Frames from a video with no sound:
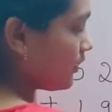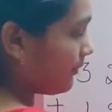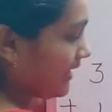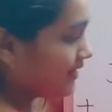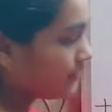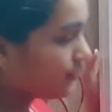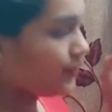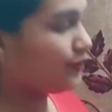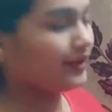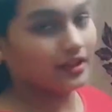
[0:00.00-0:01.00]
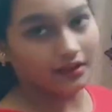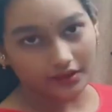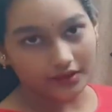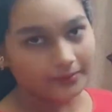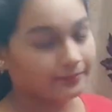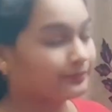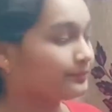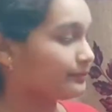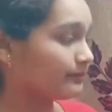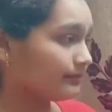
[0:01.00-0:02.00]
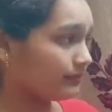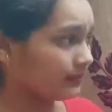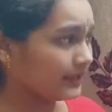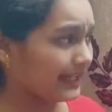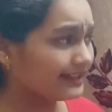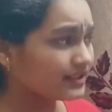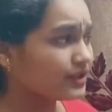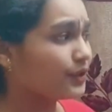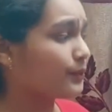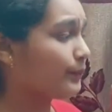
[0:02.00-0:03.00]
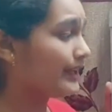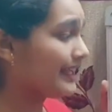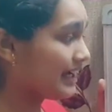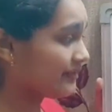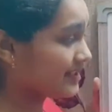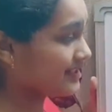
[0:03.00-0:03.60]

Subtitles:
I'm writing 3 over here. Next, we have to